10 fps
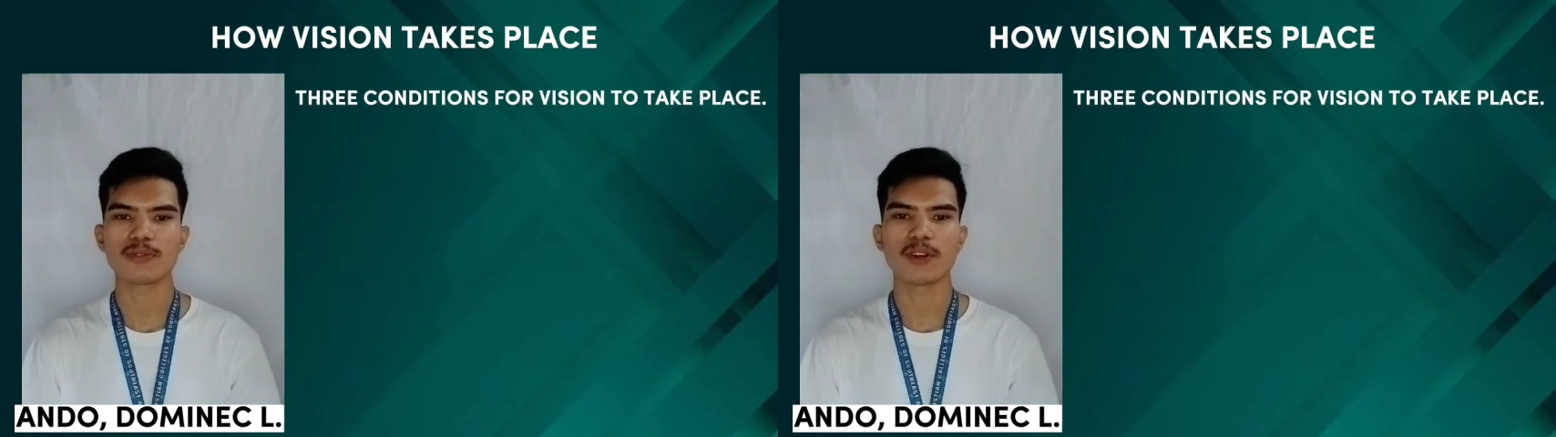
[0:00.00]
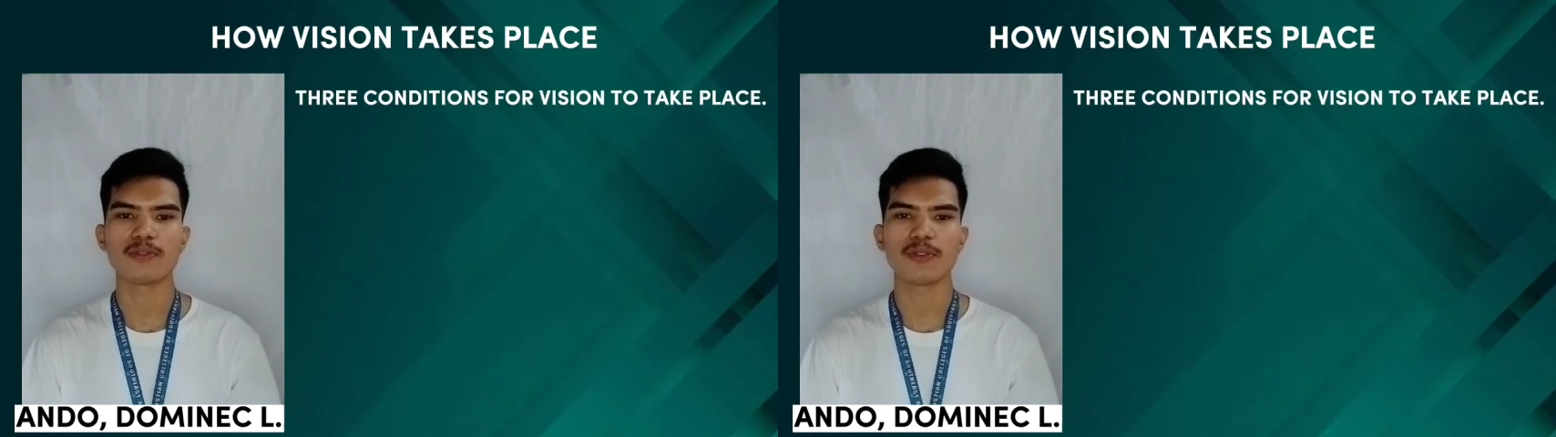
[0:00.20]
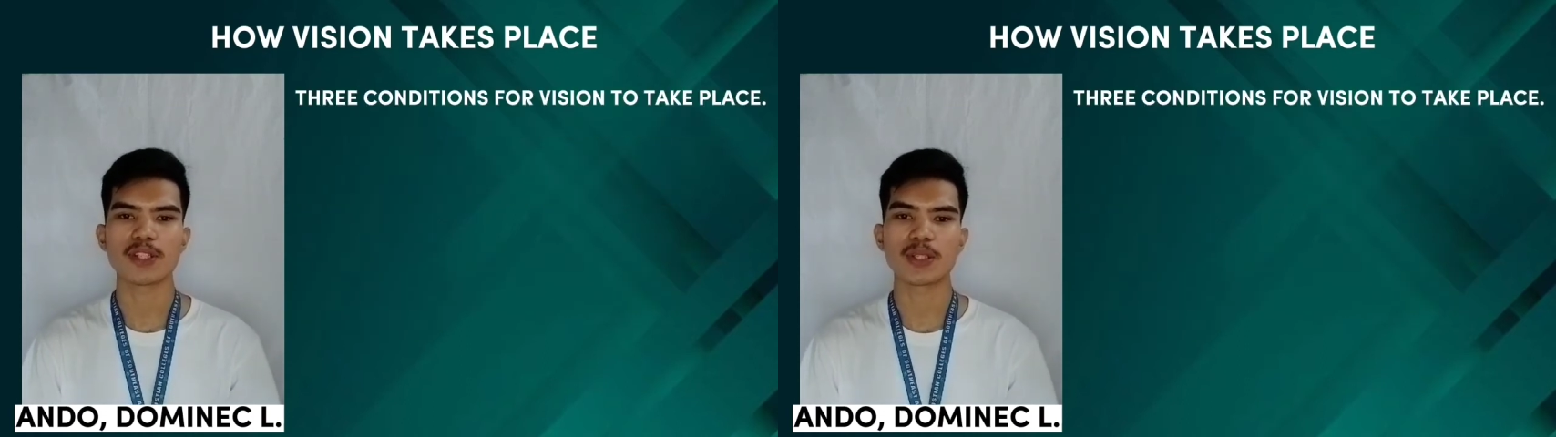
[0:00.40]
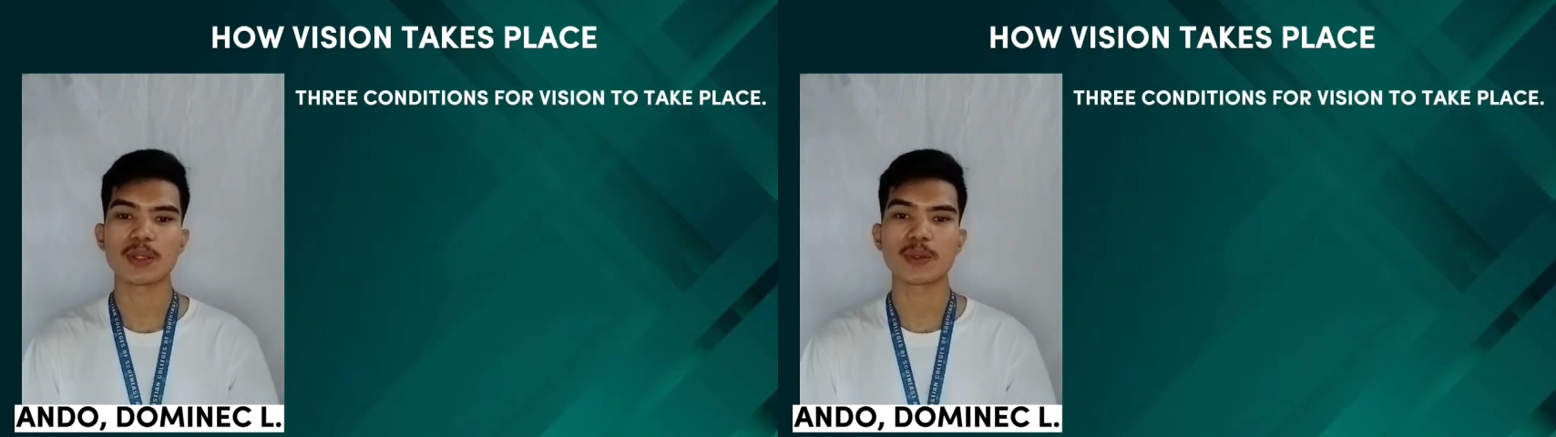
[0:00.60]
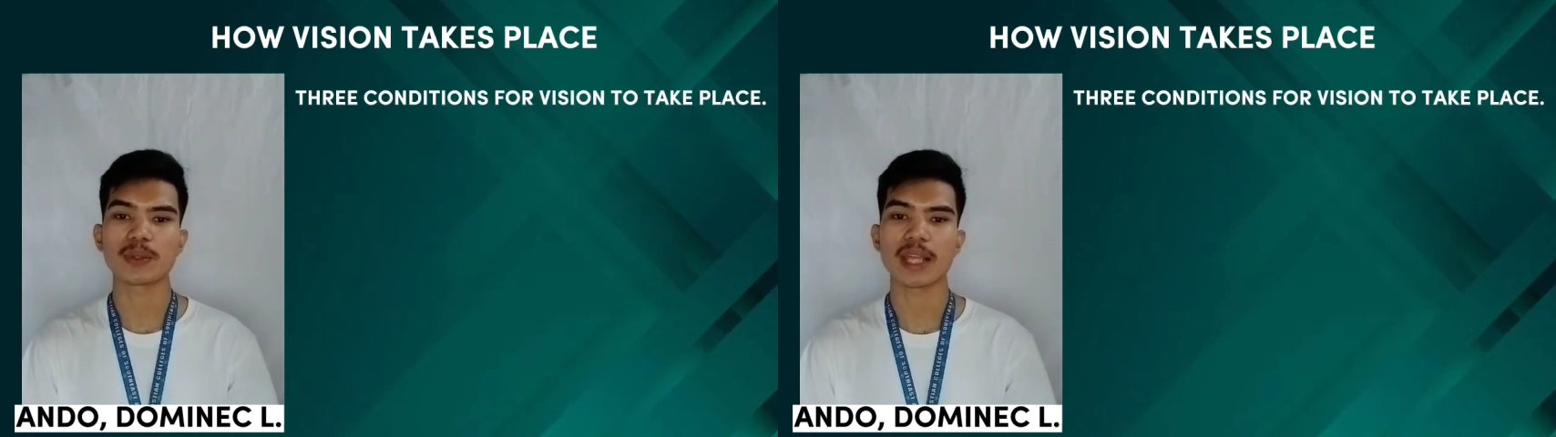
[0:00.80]
for
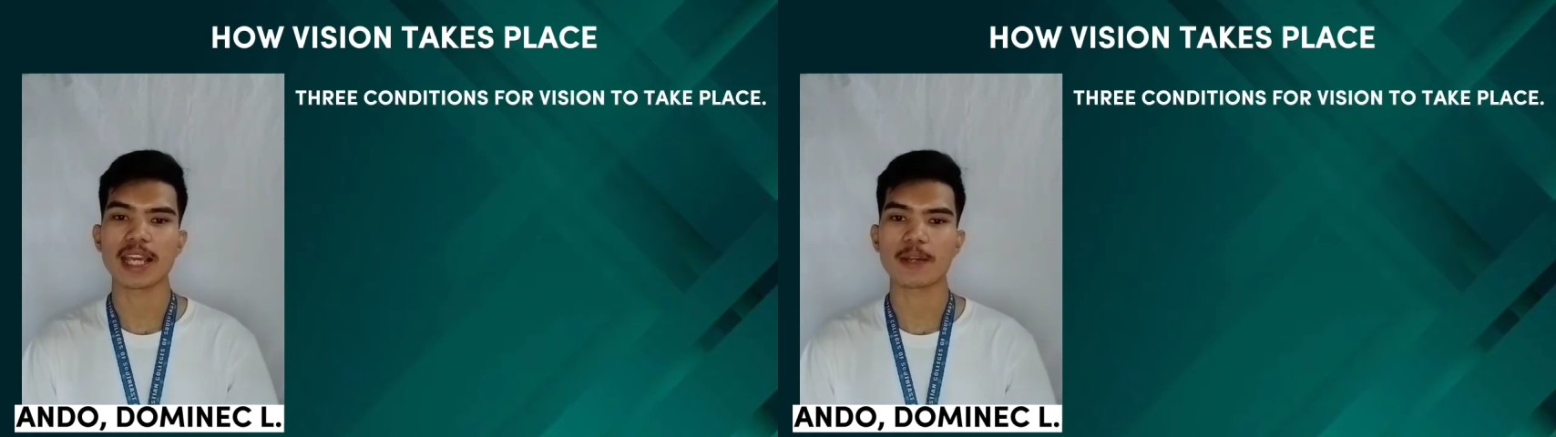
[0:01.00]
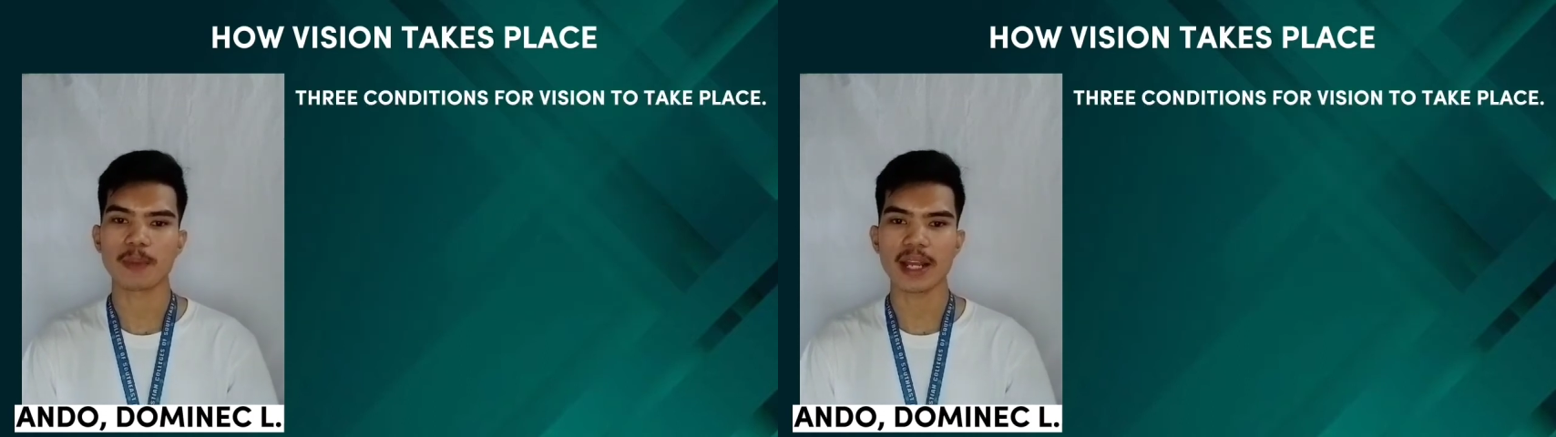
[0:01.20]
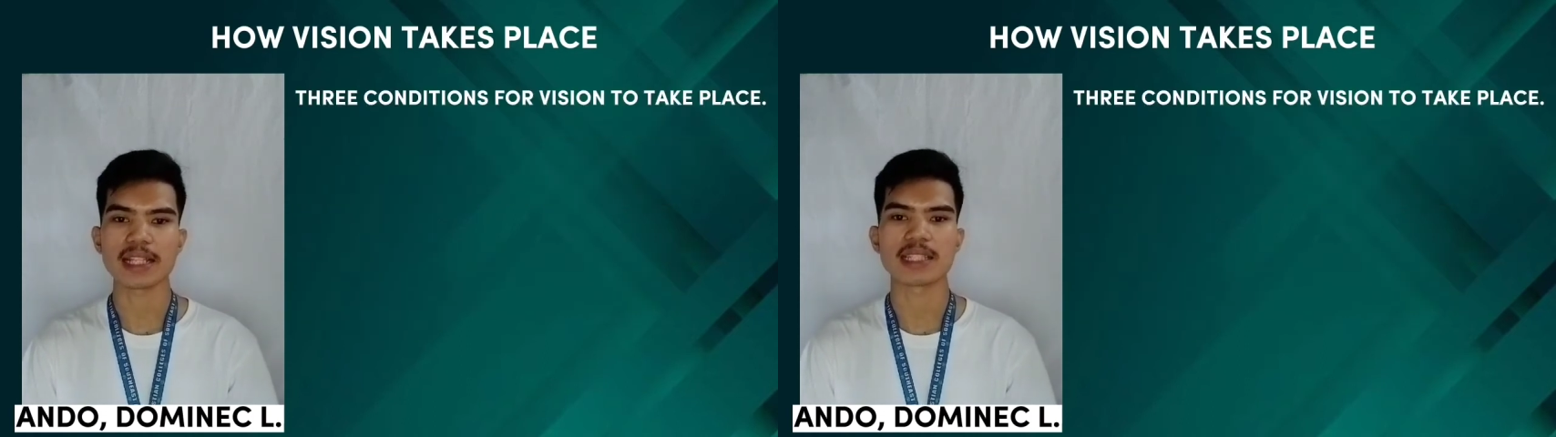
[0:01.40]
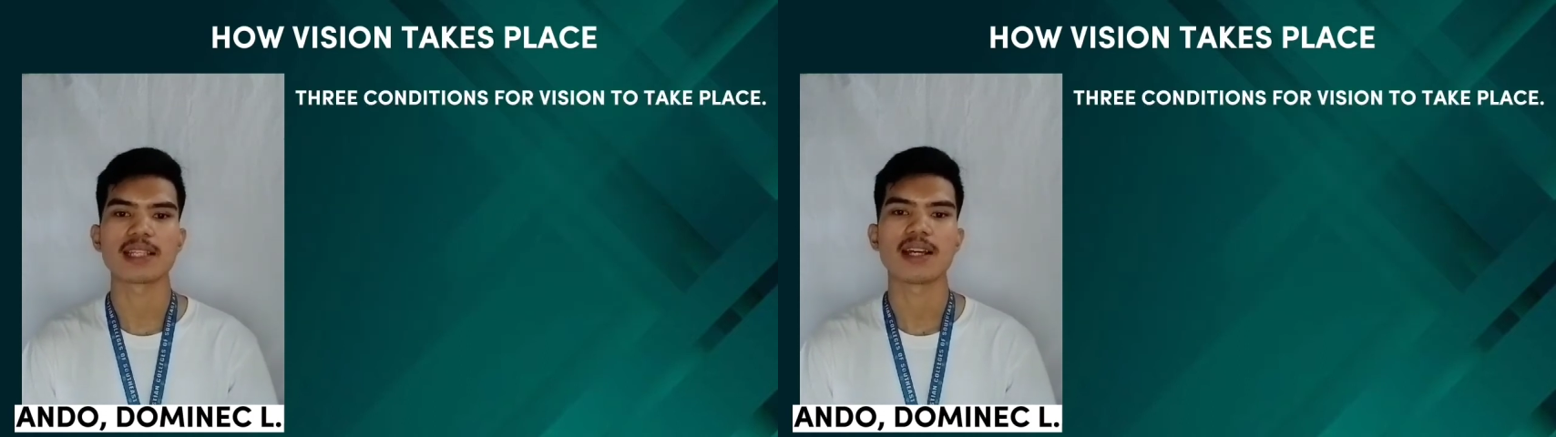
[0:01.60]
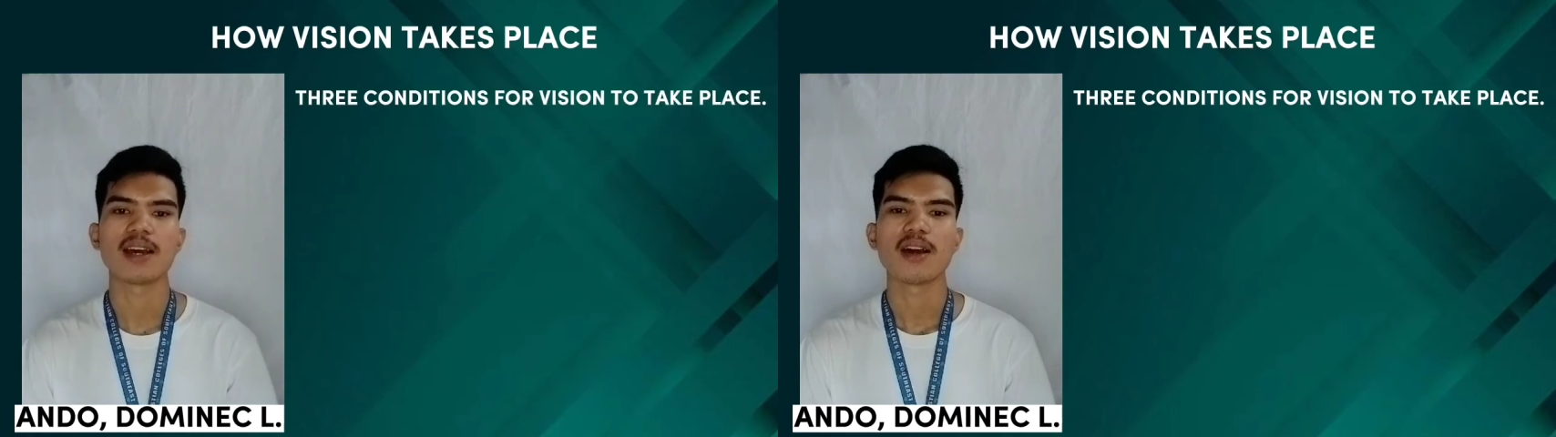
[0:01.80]
vision to take place.